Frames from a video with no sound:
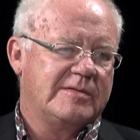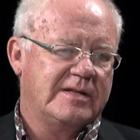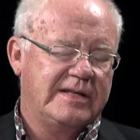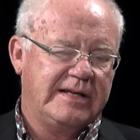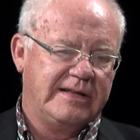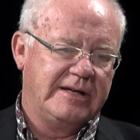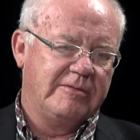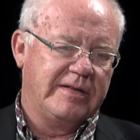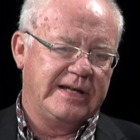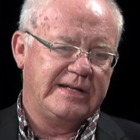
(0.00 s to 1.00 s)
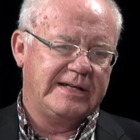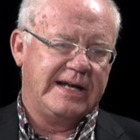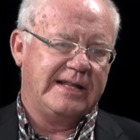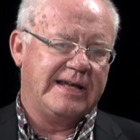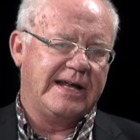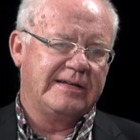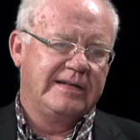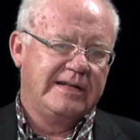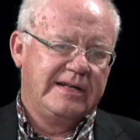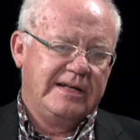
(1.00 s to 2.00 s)
So they, they will then take that
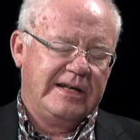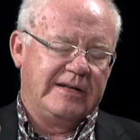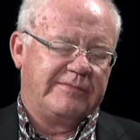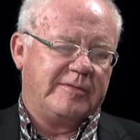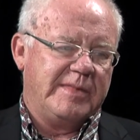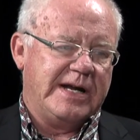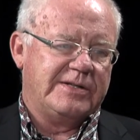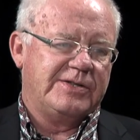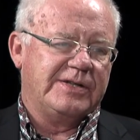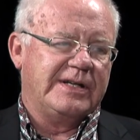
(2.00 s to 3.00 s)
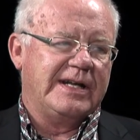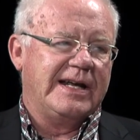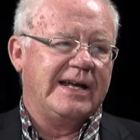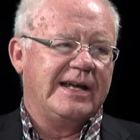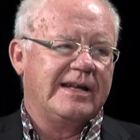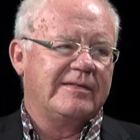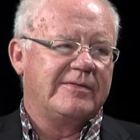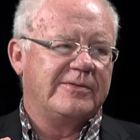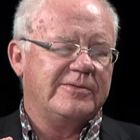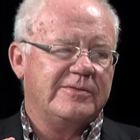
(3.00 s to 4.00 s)
information and
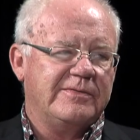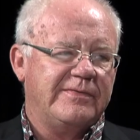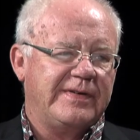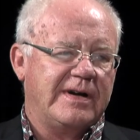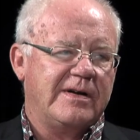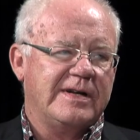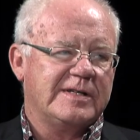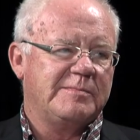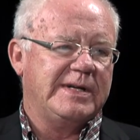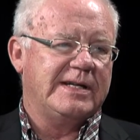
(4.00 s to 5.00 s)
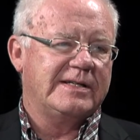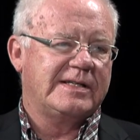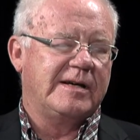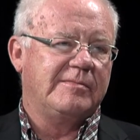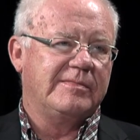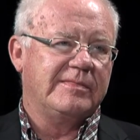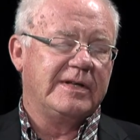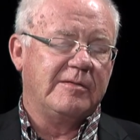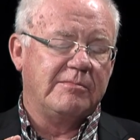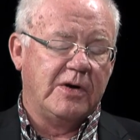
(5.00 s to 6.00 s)
through various means, some,
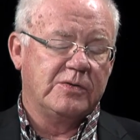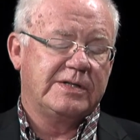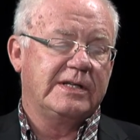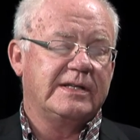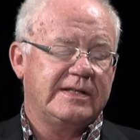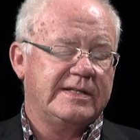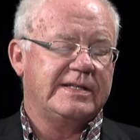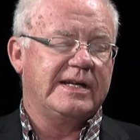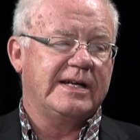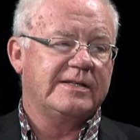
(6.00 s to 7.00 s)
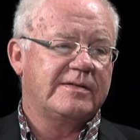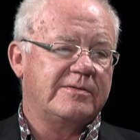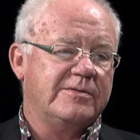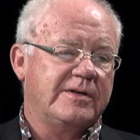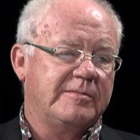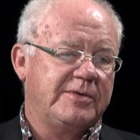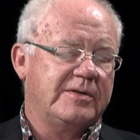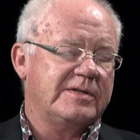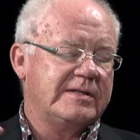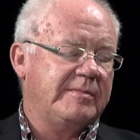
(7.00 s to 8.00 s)
you know, mostly these days through
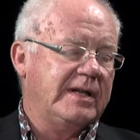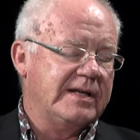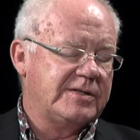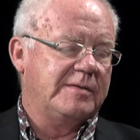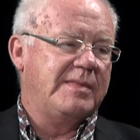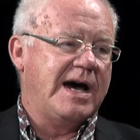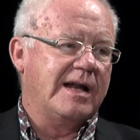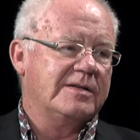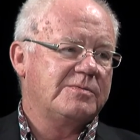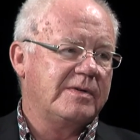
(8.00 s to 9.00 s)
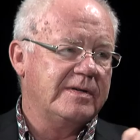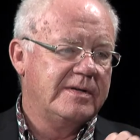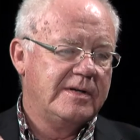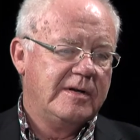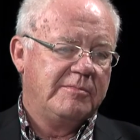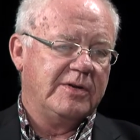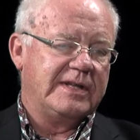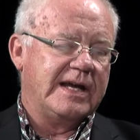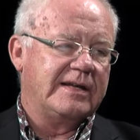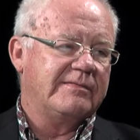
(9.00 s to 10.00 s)
computer simulation models where you put
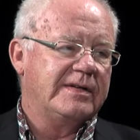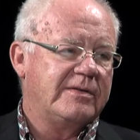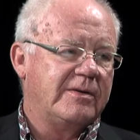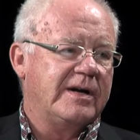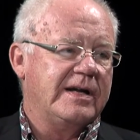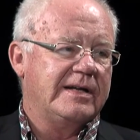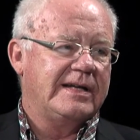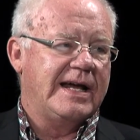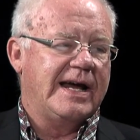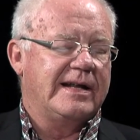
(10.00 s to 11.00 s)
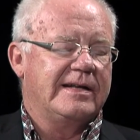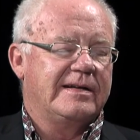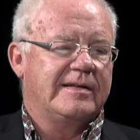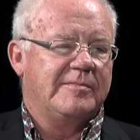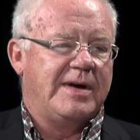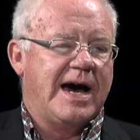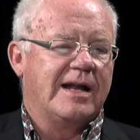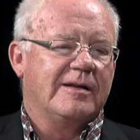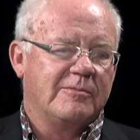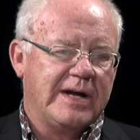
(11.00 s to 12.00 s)
that inventory data into the
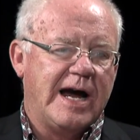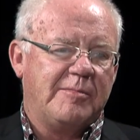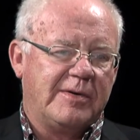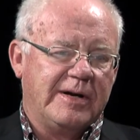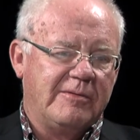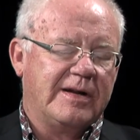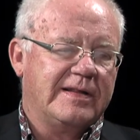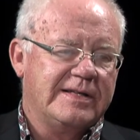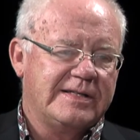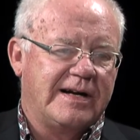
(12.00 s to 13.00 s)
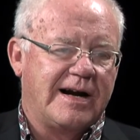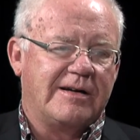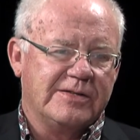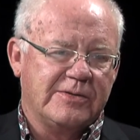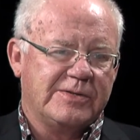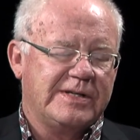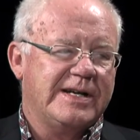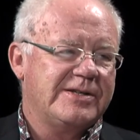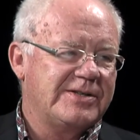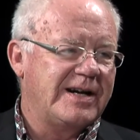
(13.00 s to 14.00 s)
model, and we operate one of these in our
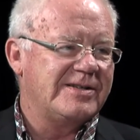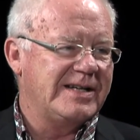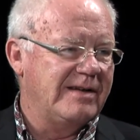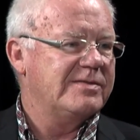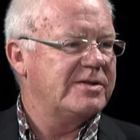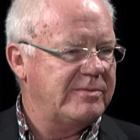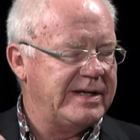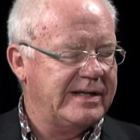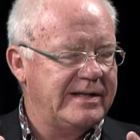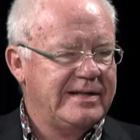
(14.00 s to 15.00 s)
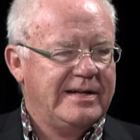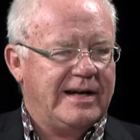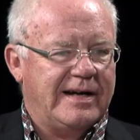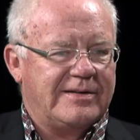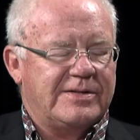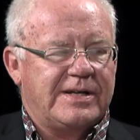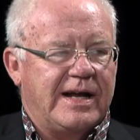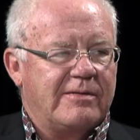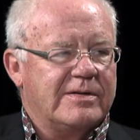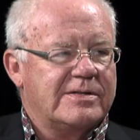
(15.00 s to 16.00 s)
association ourselves so we can
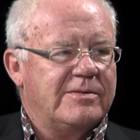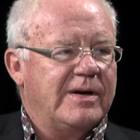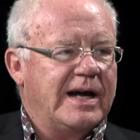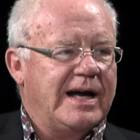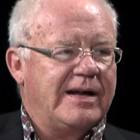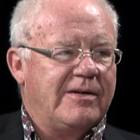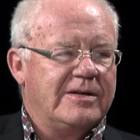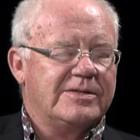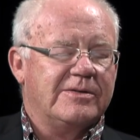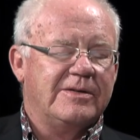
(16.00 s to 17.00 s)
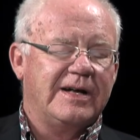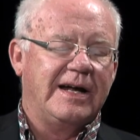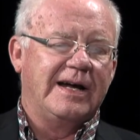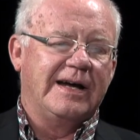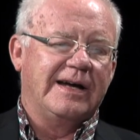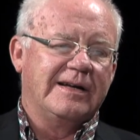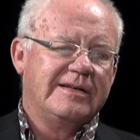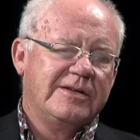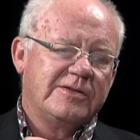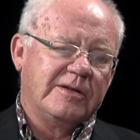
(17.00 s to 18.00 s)
understand what's going on also. Uh,
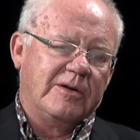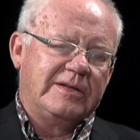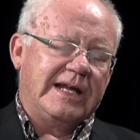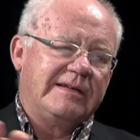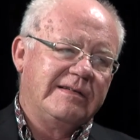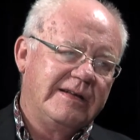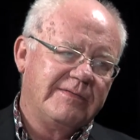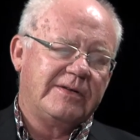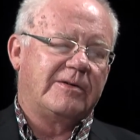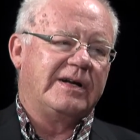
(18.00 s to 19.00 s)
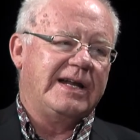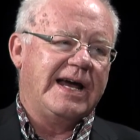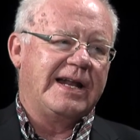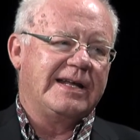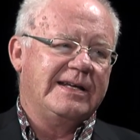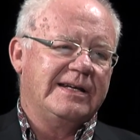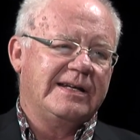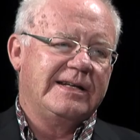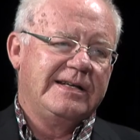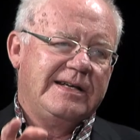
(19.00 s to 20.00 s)
so you load that inventory data
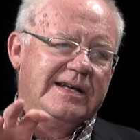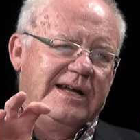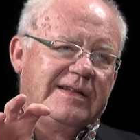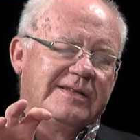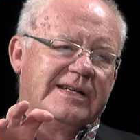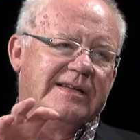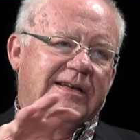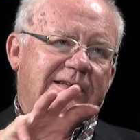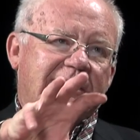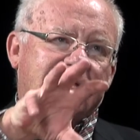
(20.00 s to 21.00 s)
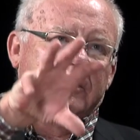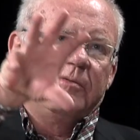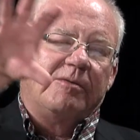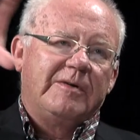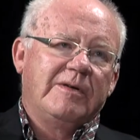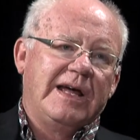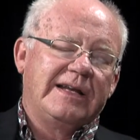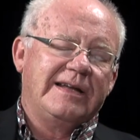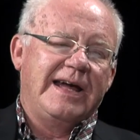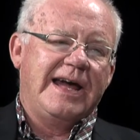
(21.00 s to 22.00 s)
in, and you say, you know, what we would
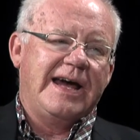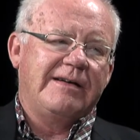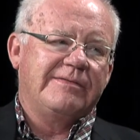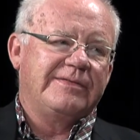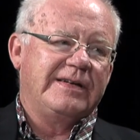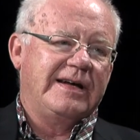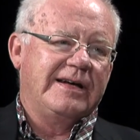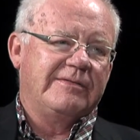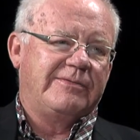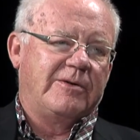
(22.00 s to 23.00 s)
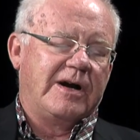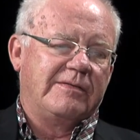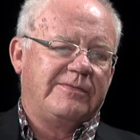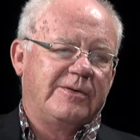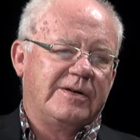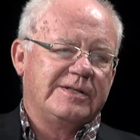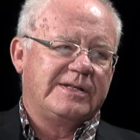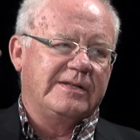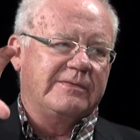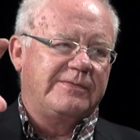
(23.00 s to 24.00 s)
like to have uh, for our
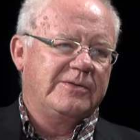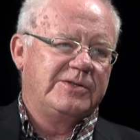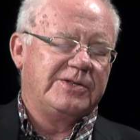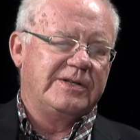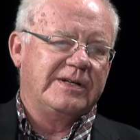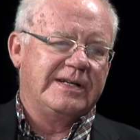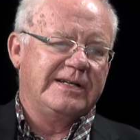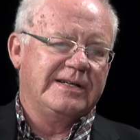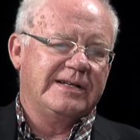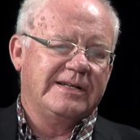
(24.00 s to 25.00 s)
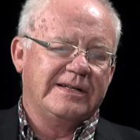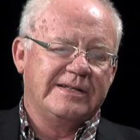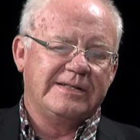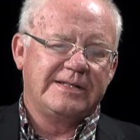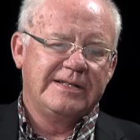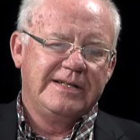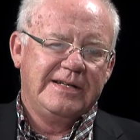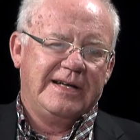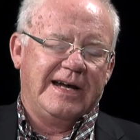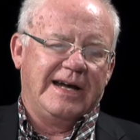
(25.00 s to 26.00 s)
forest in the future is,
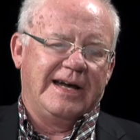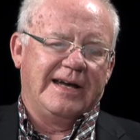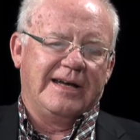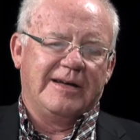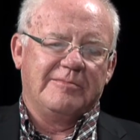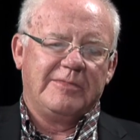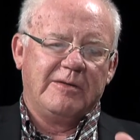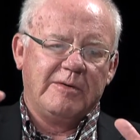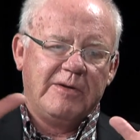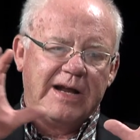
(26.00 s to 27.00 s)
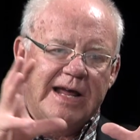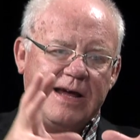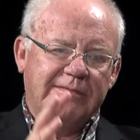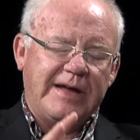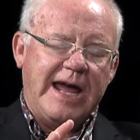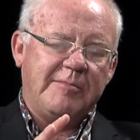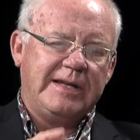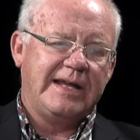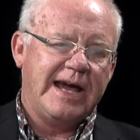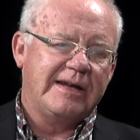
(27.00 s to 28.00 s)
uh, you know, we want to have
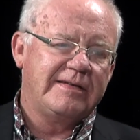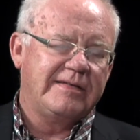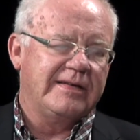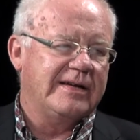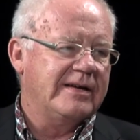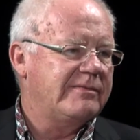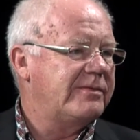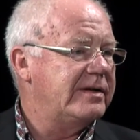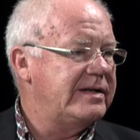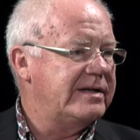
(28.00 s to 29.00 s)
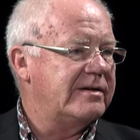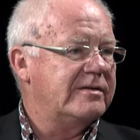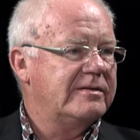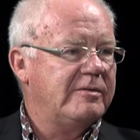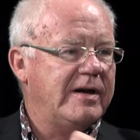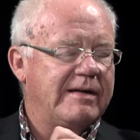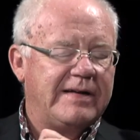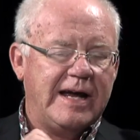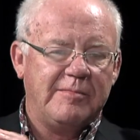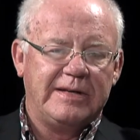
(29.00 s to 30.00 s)
habitat uh, for deer, we want to have
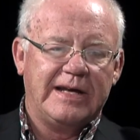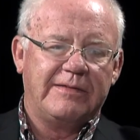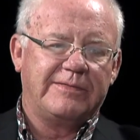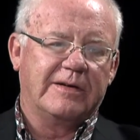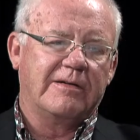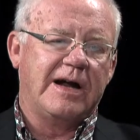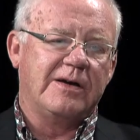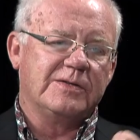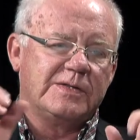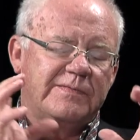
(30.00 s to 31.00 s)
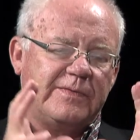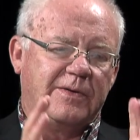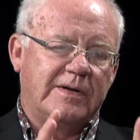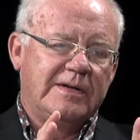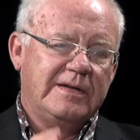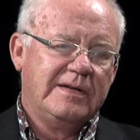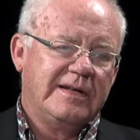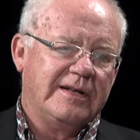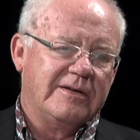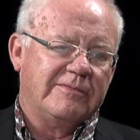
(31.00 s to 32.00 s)
habitat for grouse, for,
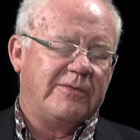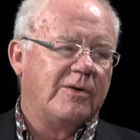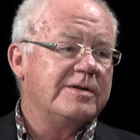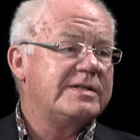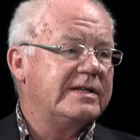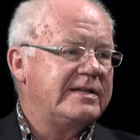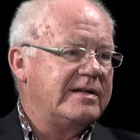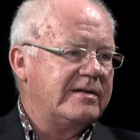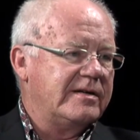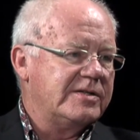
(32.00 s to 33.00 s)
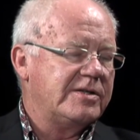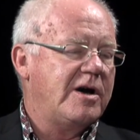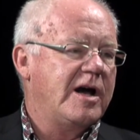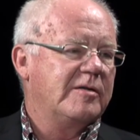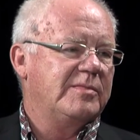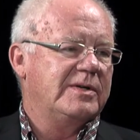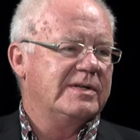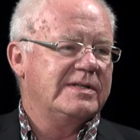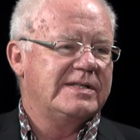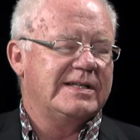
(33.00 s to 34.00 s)
you know, forest interior
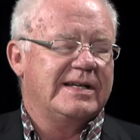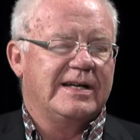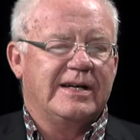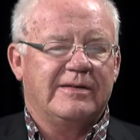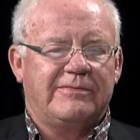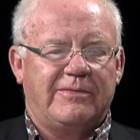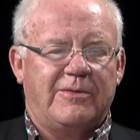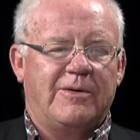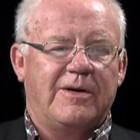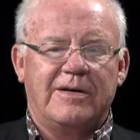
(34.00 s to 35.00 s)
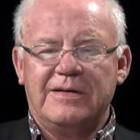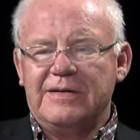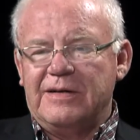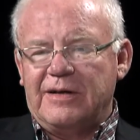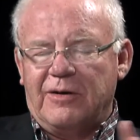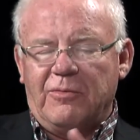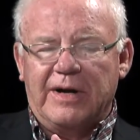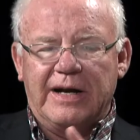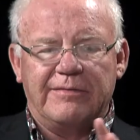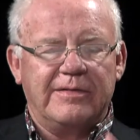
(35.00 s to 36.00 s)
songbirds, uh, for, you know,
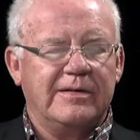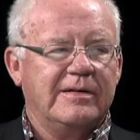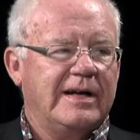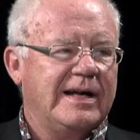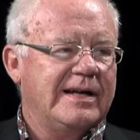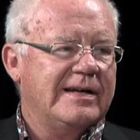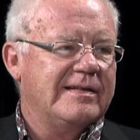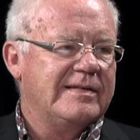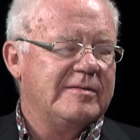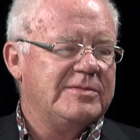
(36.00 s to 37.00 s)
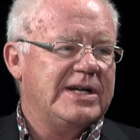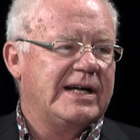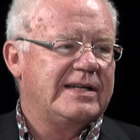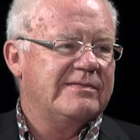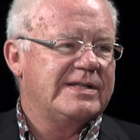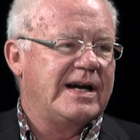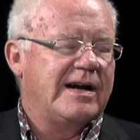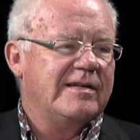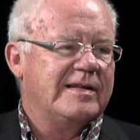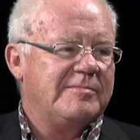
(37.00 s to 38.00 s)
whatever uh, the objectives
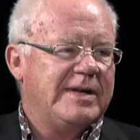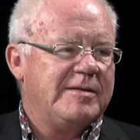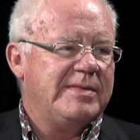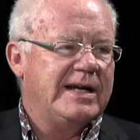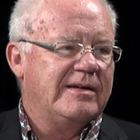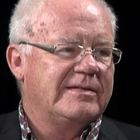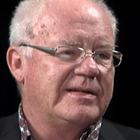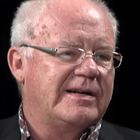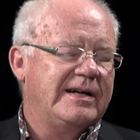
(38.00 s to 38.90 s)
are that may be out there.